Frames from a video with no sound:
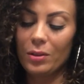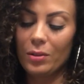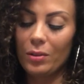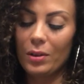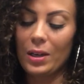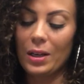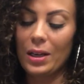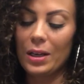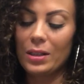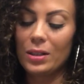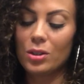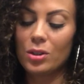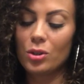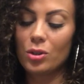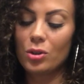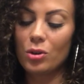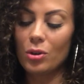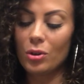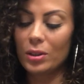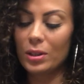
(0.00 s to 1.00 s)
Right,
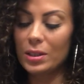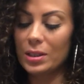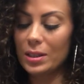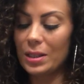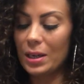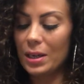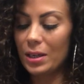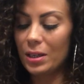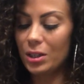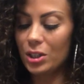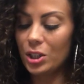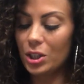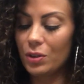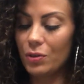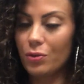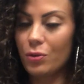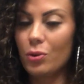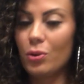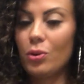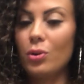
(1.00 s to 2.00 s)
strongest energy
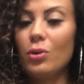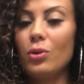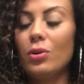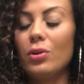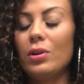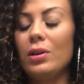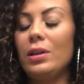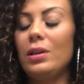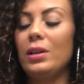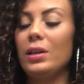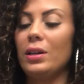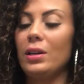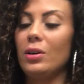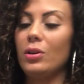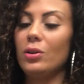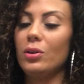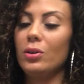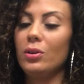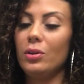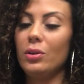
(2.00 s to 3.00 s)
for
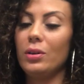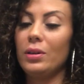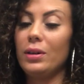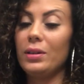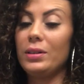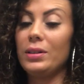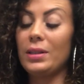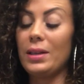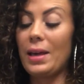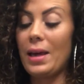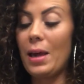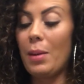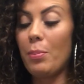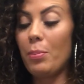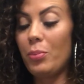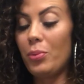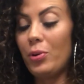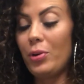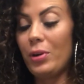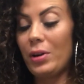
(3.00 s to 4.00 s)
Leo, the
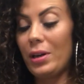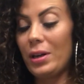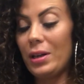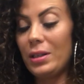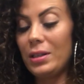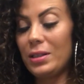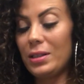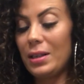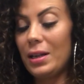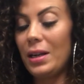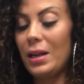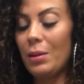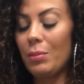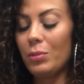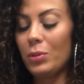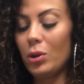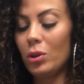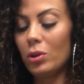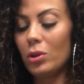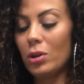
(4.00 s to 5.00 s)
Empress. And
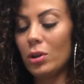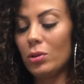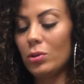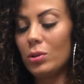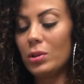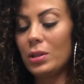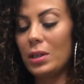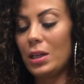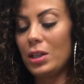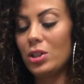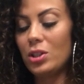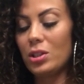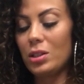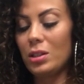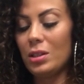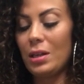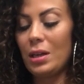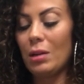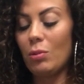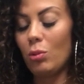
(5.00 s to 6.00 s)
I'm not going to say
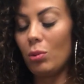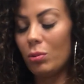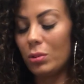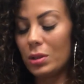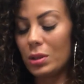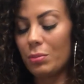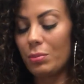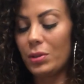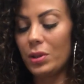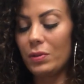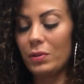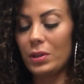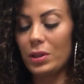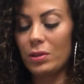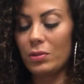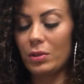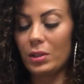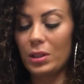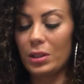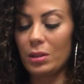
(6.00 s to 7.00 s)
just yet what was the
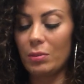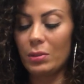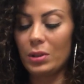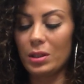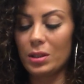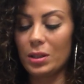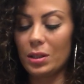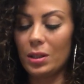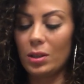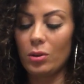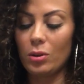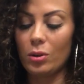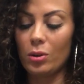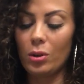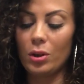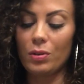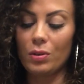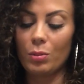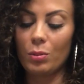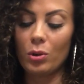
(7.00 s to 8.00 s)
previous reading because I don't know
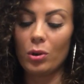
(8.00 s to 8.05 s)
if I'm